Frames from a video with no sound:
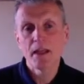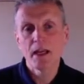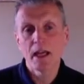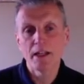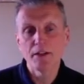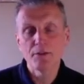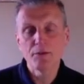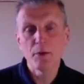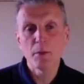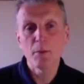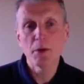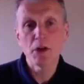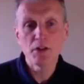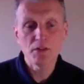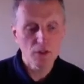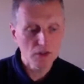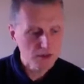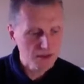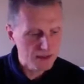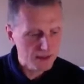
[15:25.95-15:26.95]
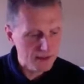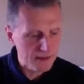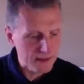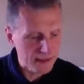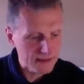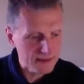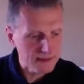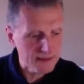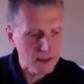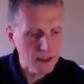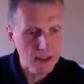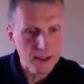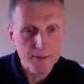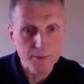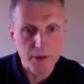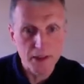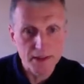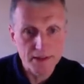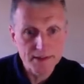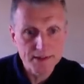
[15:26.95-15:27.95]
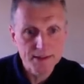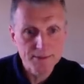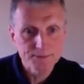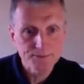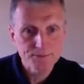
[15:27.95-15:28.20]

And if we move on to the next slide, please.